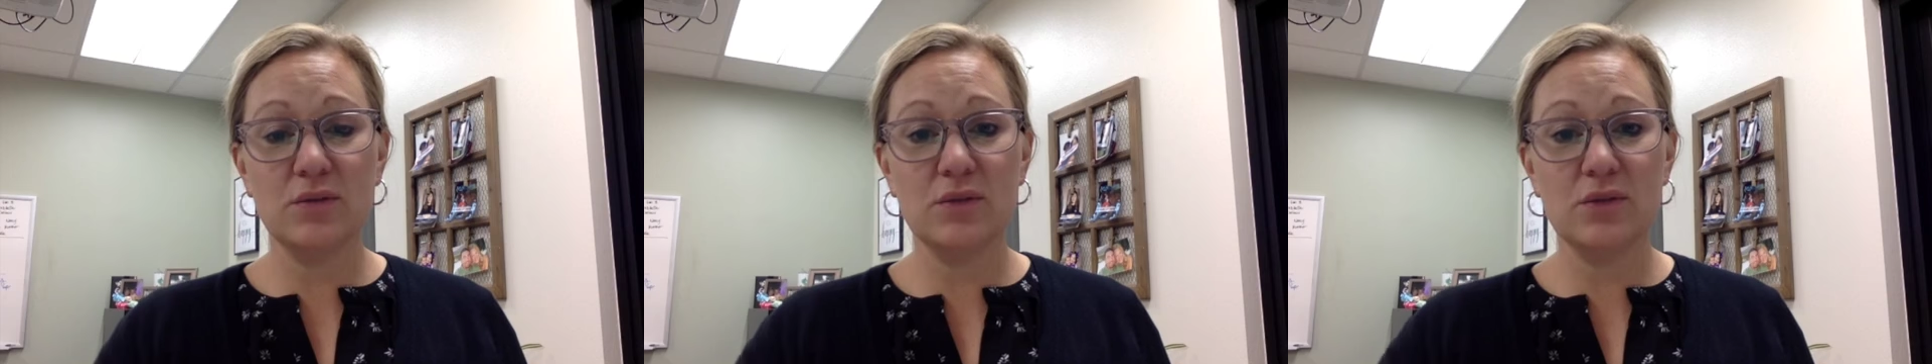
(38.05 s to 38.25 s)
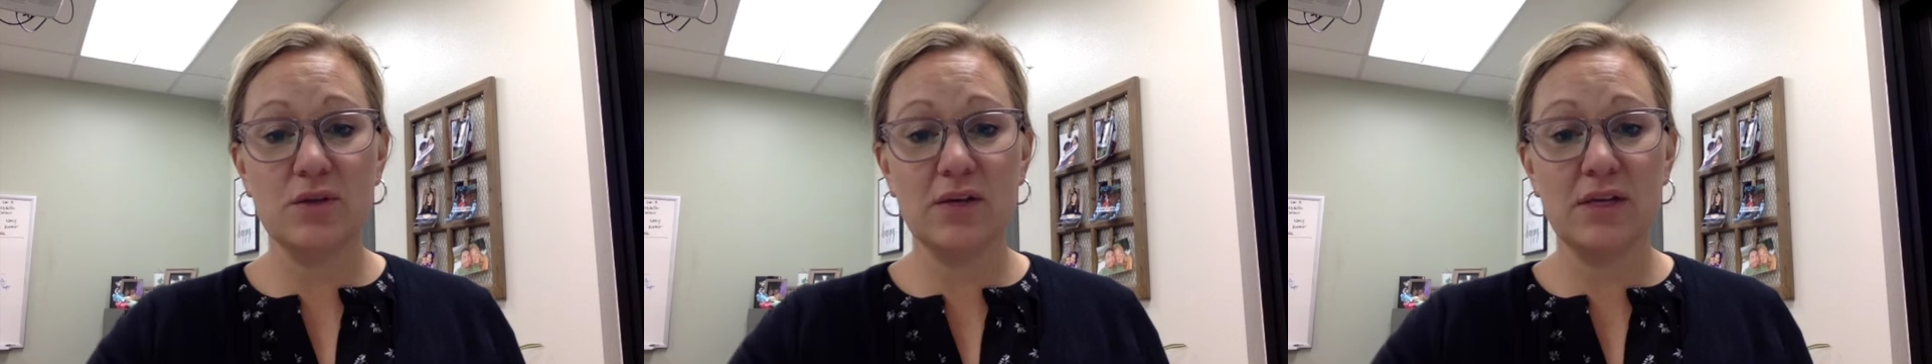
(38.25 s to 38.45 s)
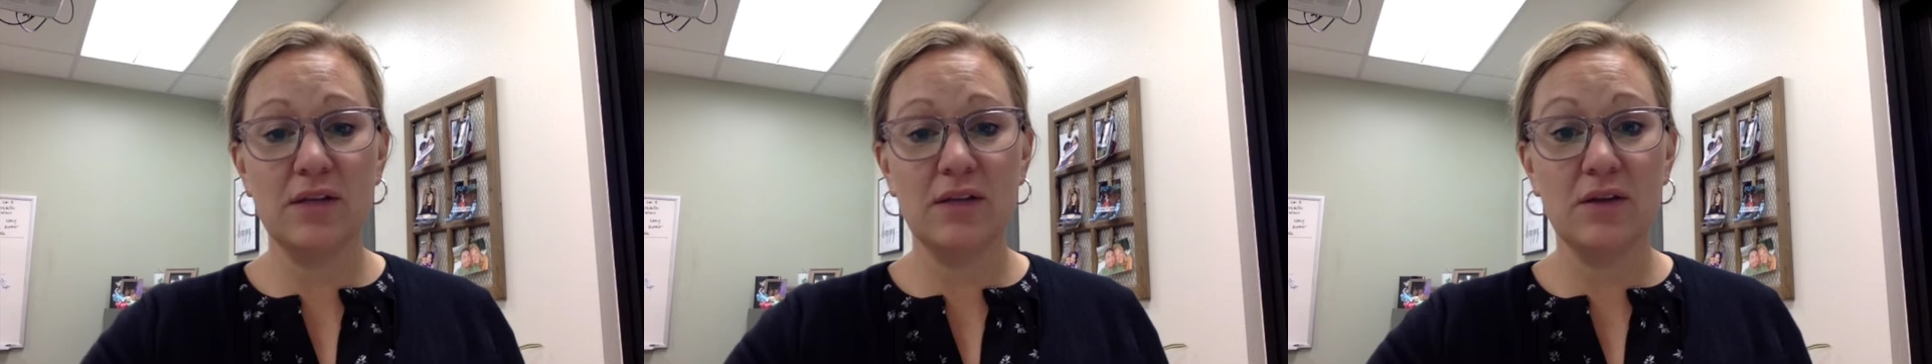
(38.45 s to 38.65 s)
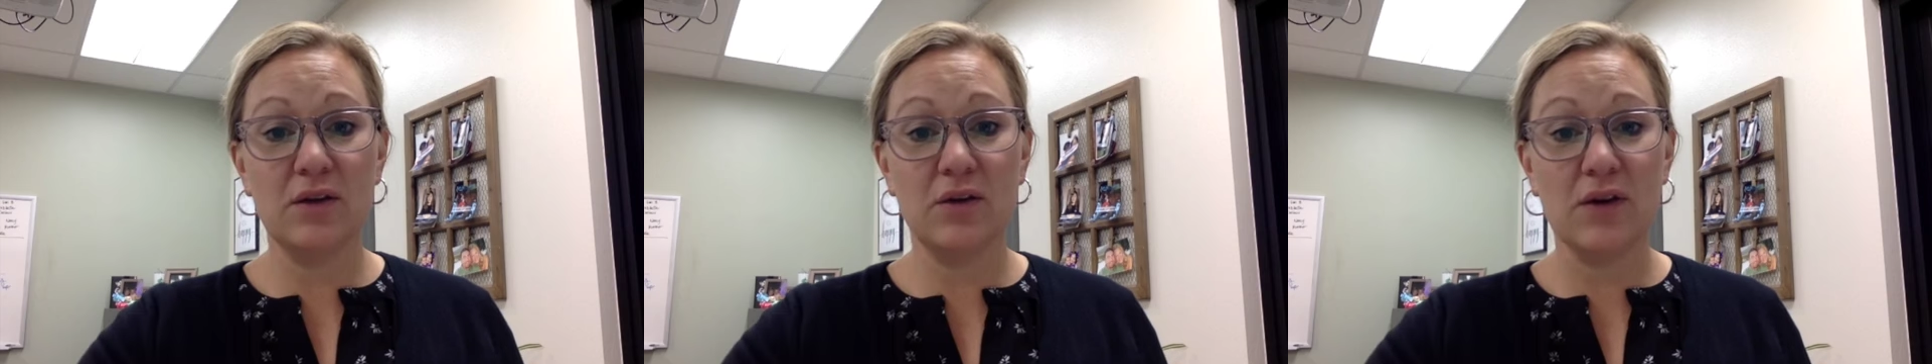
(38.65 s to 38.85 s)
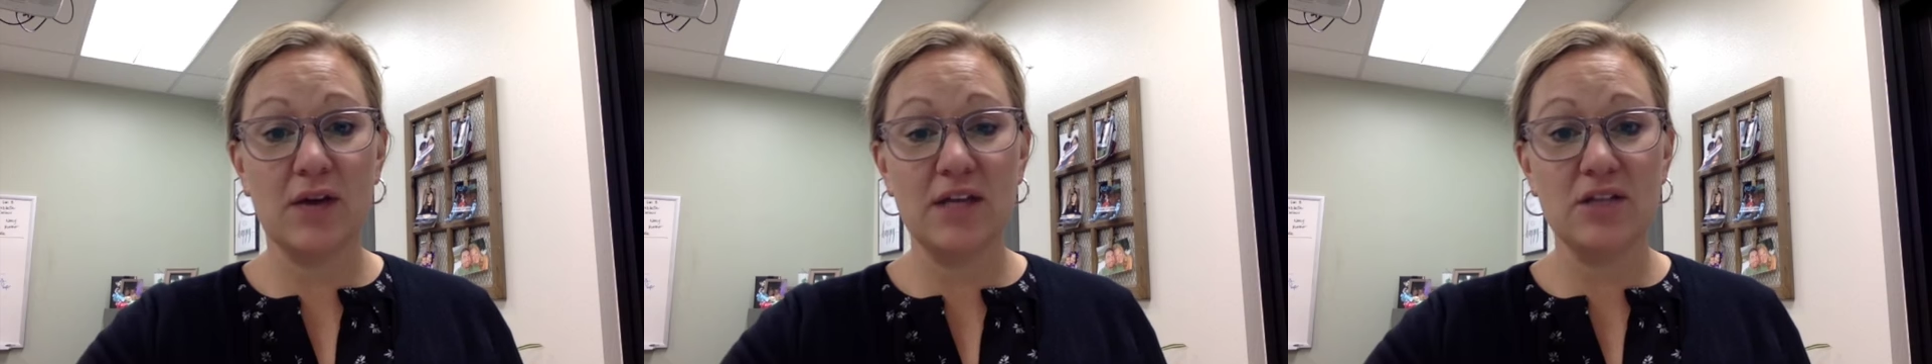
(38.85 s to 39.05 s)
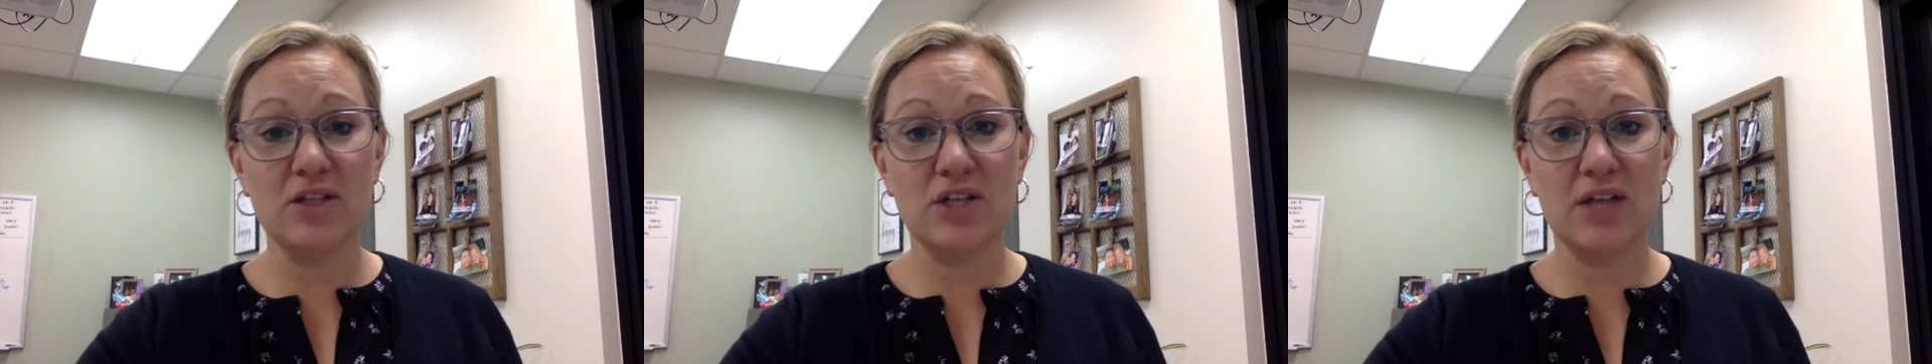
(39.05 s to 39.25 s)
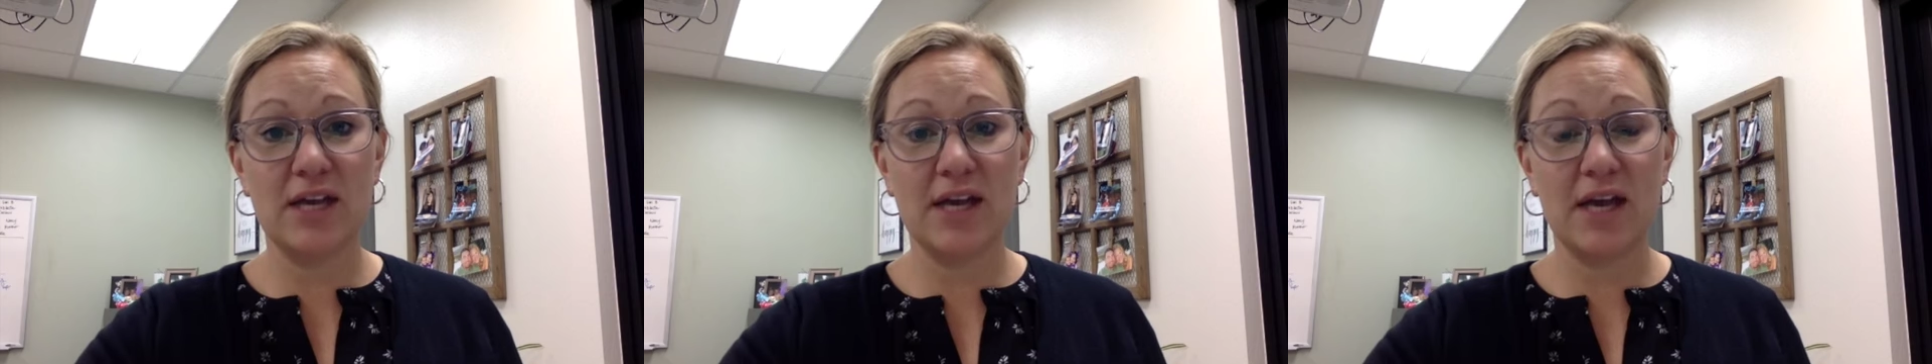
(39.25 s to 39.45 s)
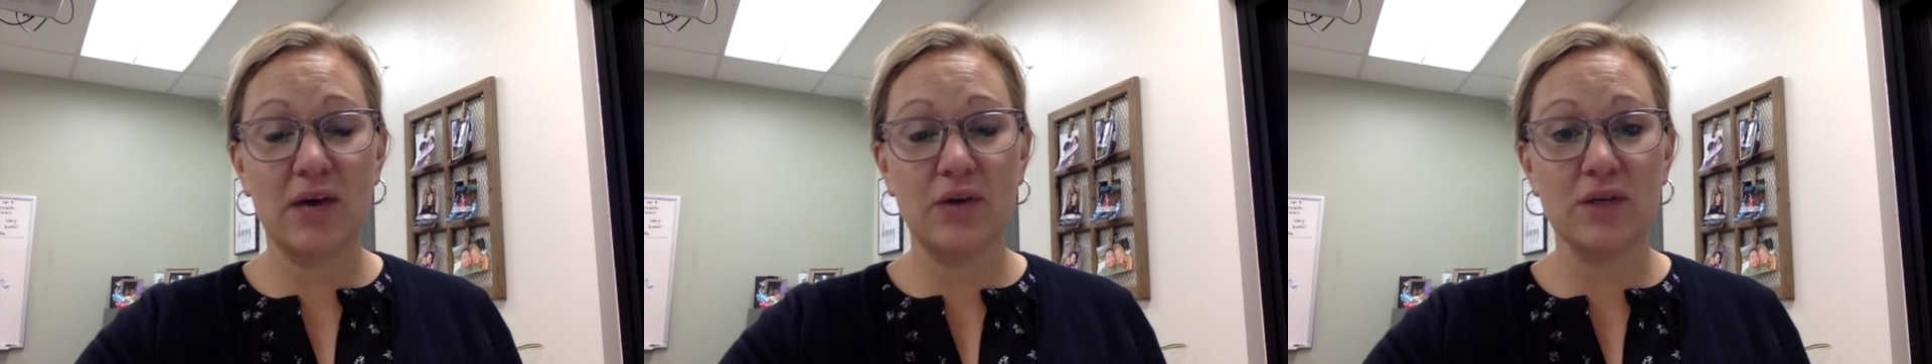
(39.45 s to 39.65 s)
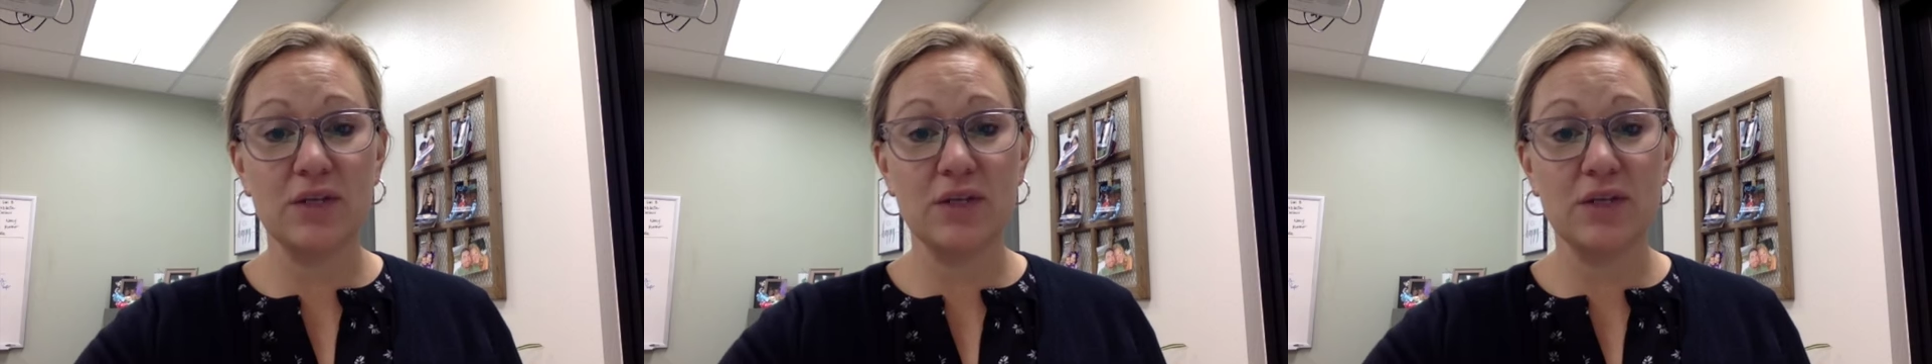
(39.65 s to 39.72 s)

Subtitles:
during the Great Shakeout